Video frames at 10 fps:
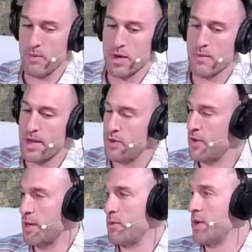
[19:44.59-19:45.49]
What am I
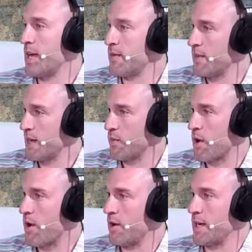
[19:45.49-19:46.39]
doing? I'm doing everything
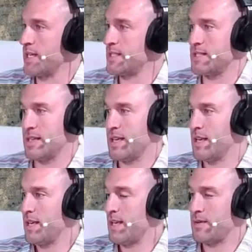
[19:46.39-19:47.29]
wrong. And
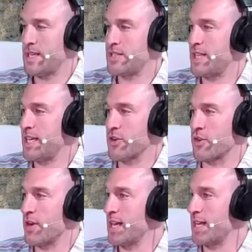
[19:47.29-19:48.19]
that's the inner
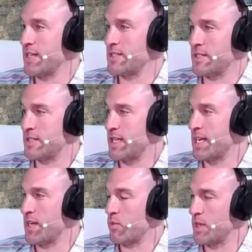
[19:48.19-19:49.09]
critic.
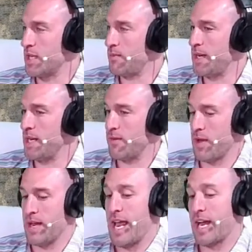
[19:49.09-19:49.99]
It can really be
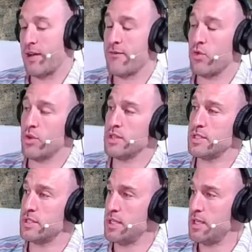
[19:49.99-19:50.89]
a negative
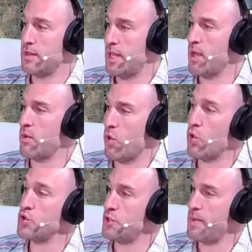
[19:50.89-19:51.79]
force that
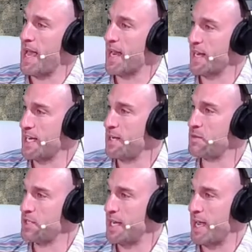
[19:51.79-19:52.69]
holds you back and
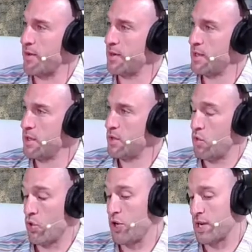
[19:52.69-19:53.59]
keeps you down. Yeah.
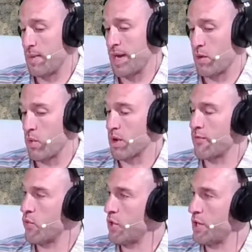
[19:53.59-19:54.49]
Or you can make it
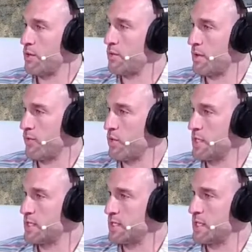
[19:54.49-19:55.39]
work for you, the
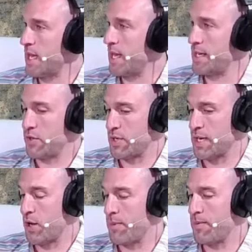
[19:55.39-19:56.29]
voice inside, and you
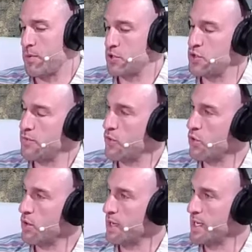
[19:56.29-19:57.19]
can help it push you
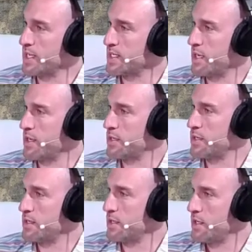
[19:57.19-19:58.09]
forward and excel you
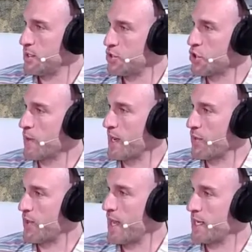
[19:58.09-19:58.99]
to
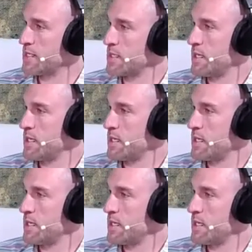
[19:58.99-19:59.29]
greater things.